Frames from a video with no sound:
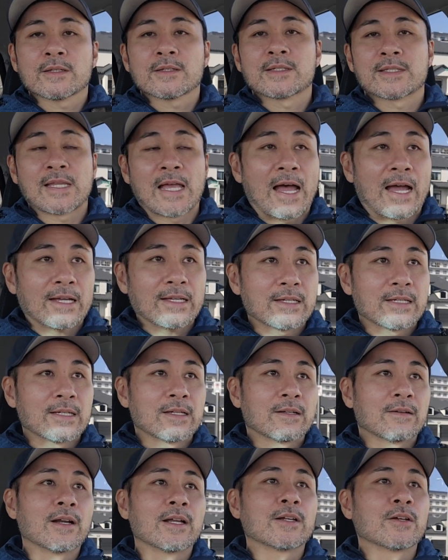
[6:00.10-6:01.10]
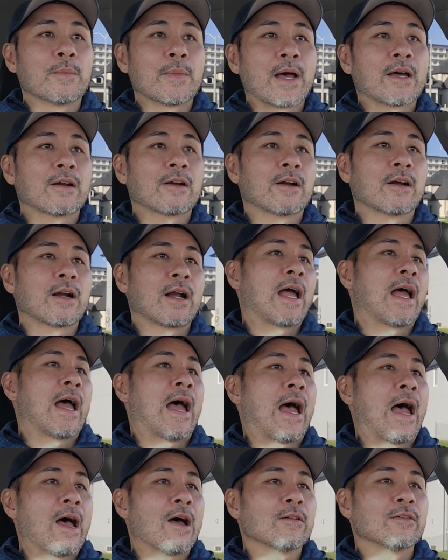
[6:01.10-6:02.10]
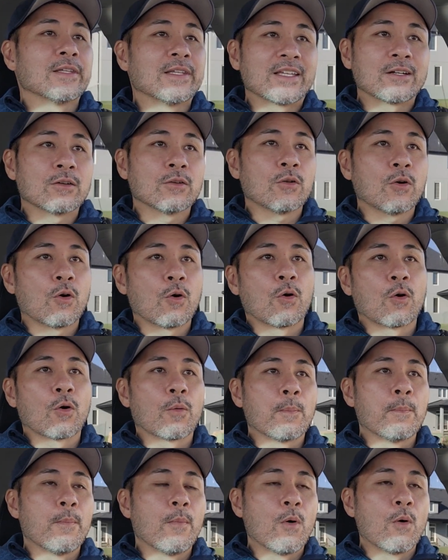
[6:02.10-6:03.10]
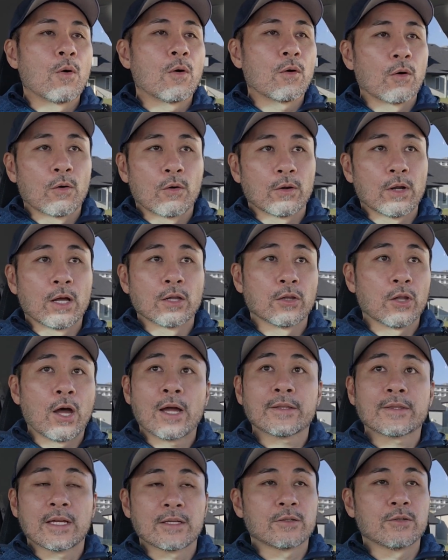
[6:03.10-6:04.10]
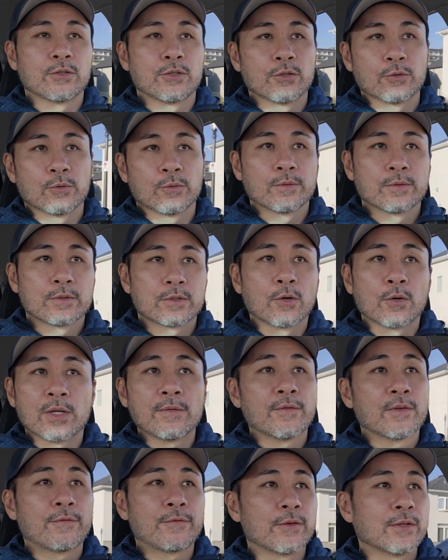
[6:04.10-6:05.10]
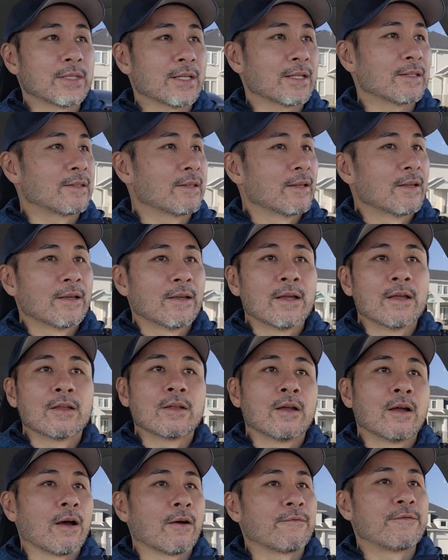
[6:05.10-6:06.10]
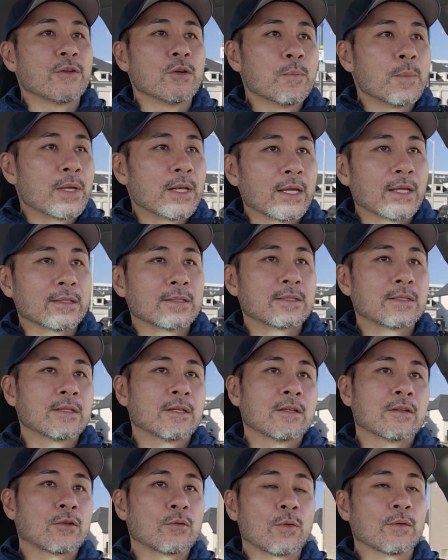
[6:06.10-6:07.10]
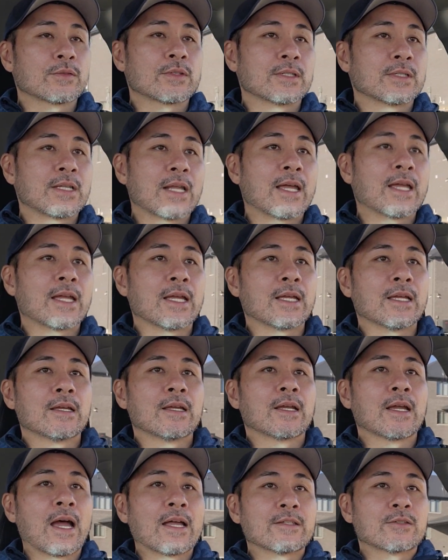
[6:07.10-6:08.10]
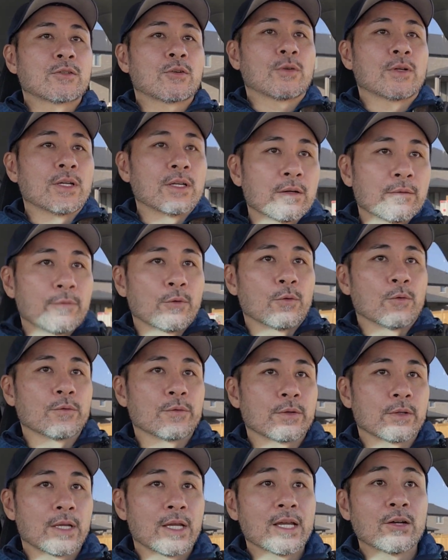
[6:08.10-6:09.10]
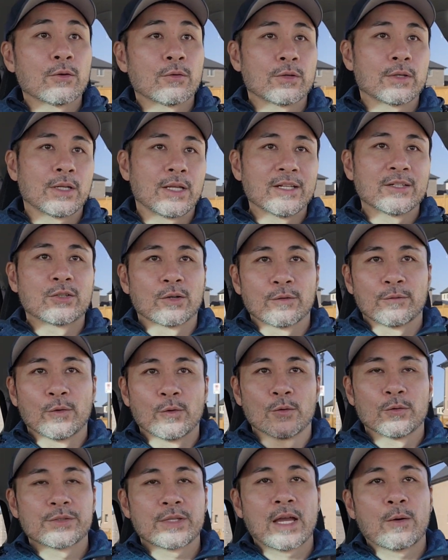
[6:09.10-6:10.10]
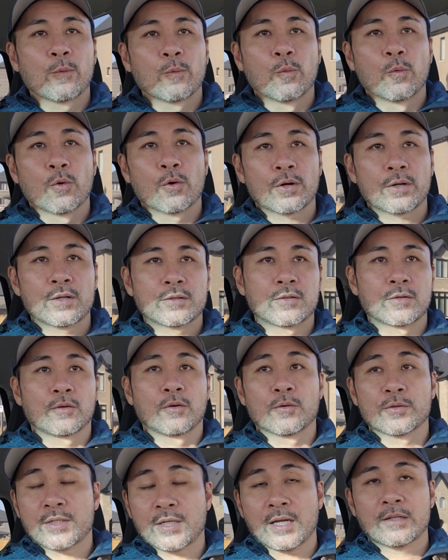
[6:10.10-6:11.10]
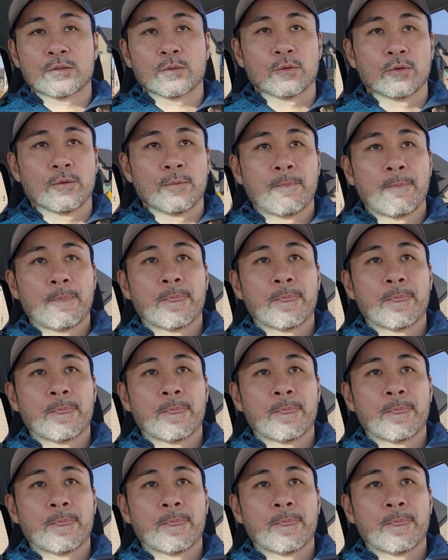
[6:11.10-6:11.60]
stack, right? No matter how little or more or a lot that you do. So even if you did a few minutes throughout the day at certain intervals that work to your schedule,